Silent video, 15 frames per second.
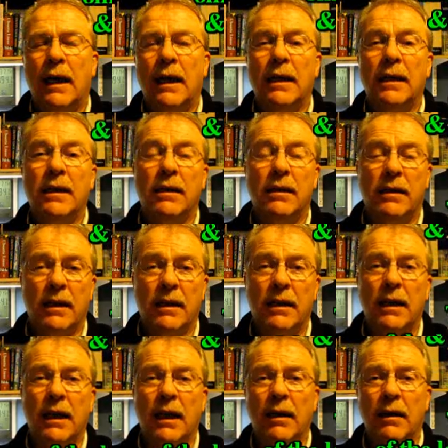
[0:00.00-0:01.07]
And then you had,
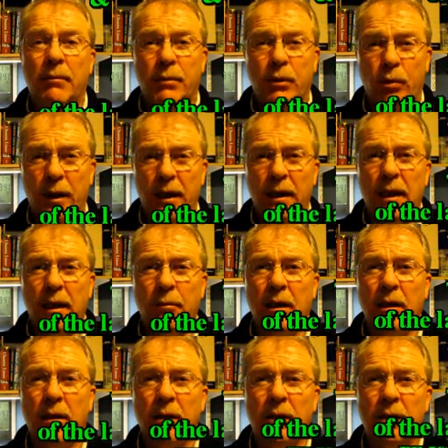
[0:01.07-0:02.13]
in between them, you
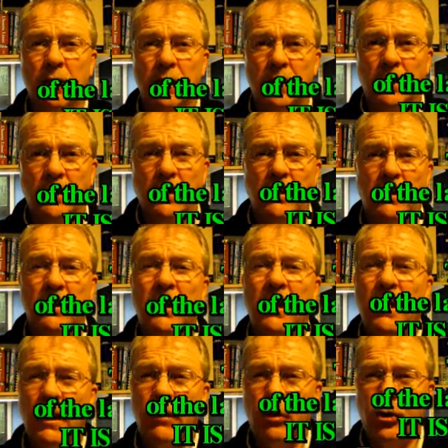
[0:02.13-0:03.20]
had,
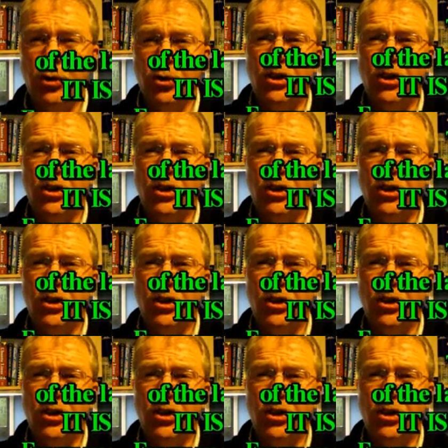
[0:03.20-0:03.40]
they were 2